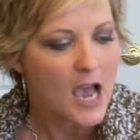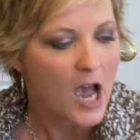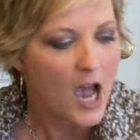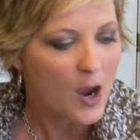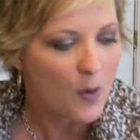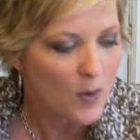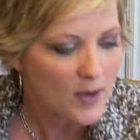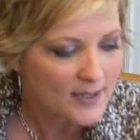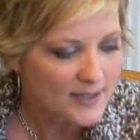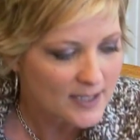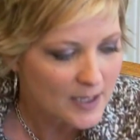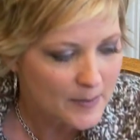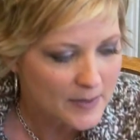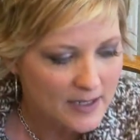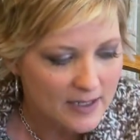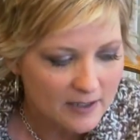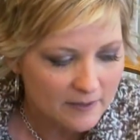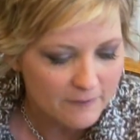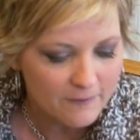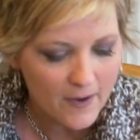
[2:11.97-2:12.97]
I want
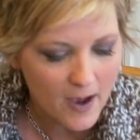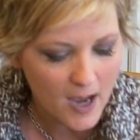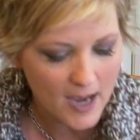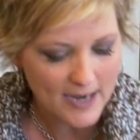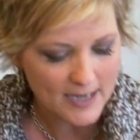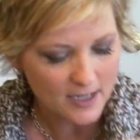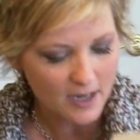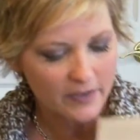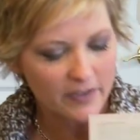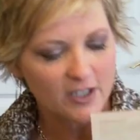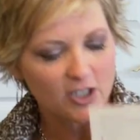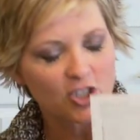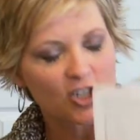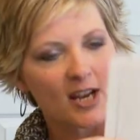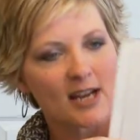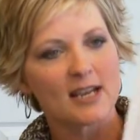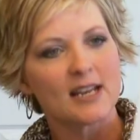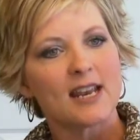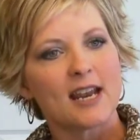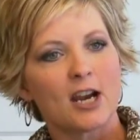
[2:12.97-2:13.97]
somebody to find on this
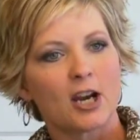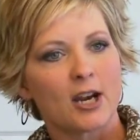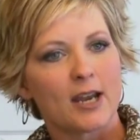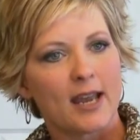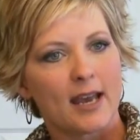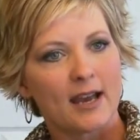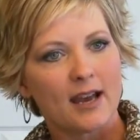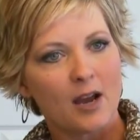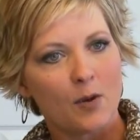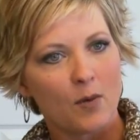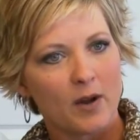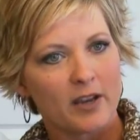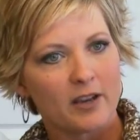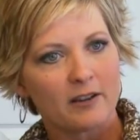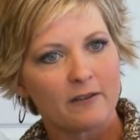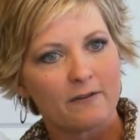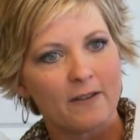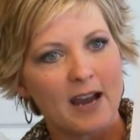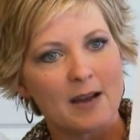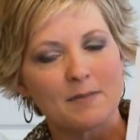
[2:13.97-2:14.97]
shaded area, I want you
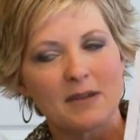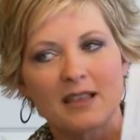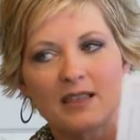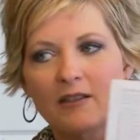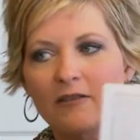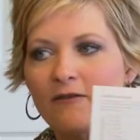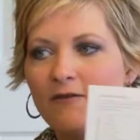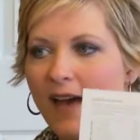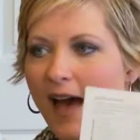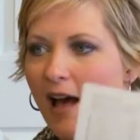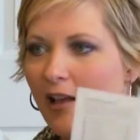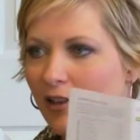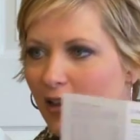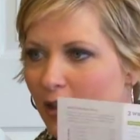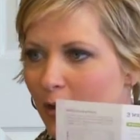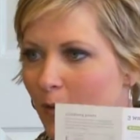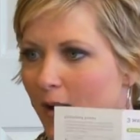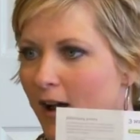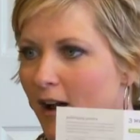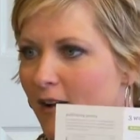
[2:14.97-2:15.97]
to find me the
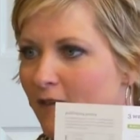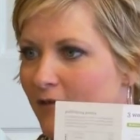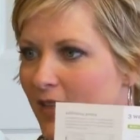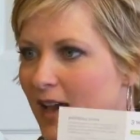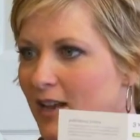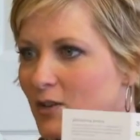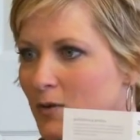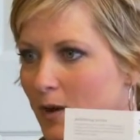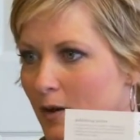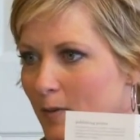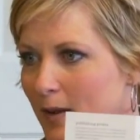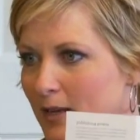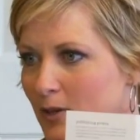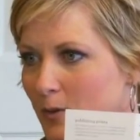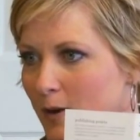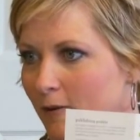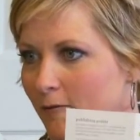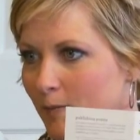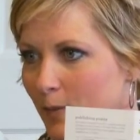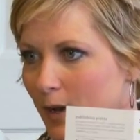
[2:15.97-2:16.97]
value of that 12 by
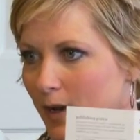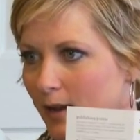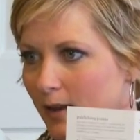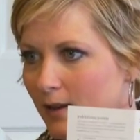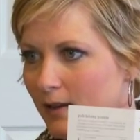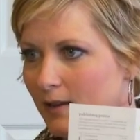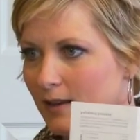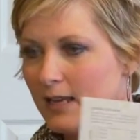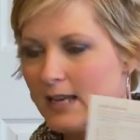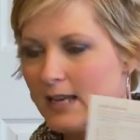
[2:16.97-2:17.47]
12 book.